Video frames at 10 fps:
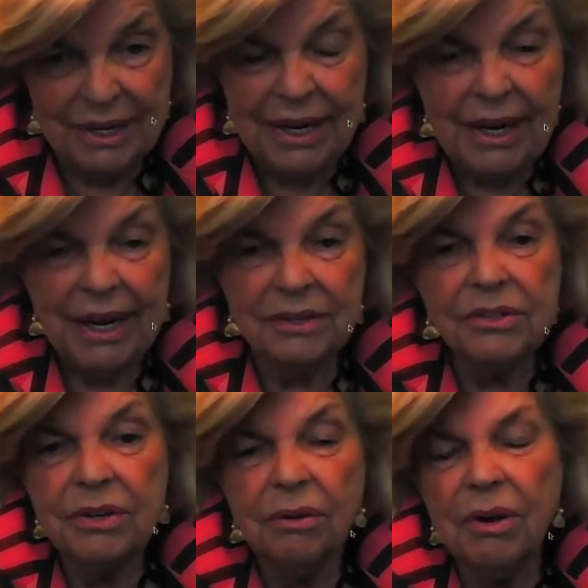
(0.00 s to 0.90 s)
Right. And
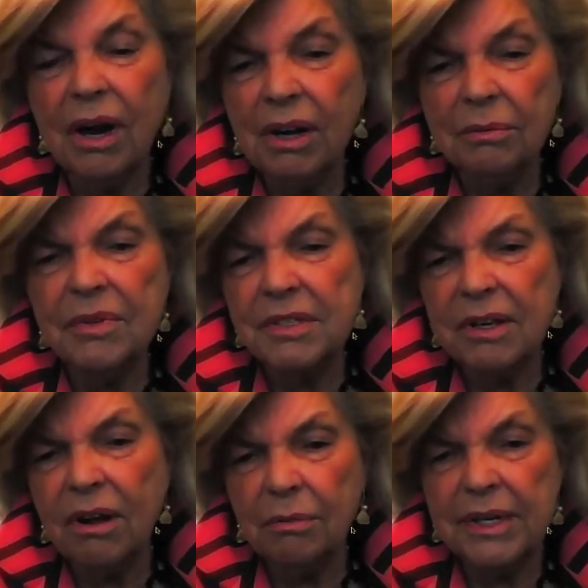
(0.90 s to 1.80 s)
so art was
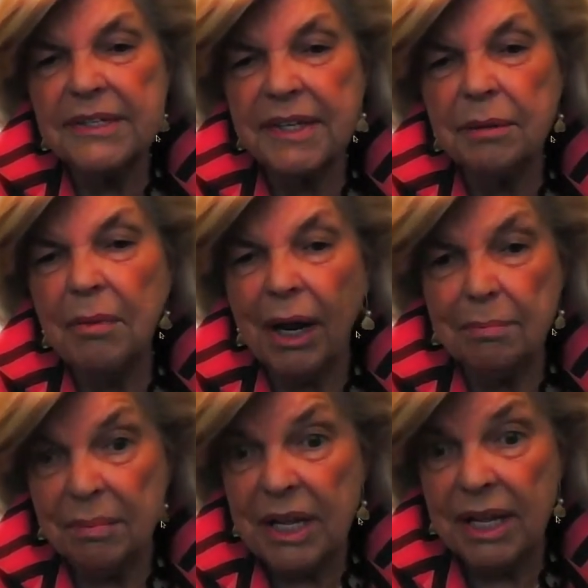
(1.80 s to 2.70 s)
always in my
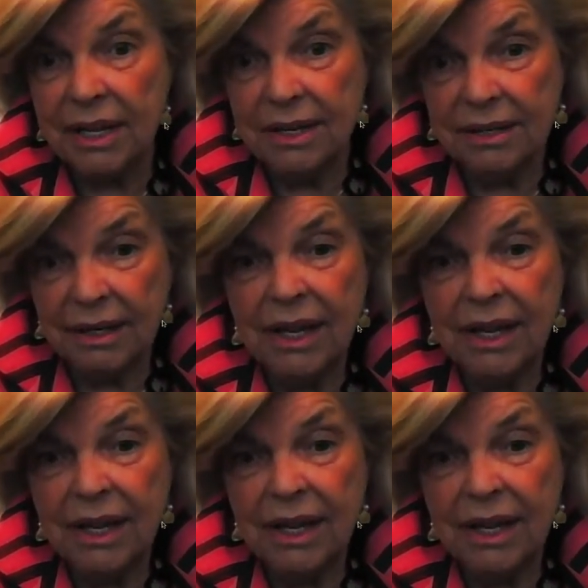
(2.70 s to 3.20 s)
being,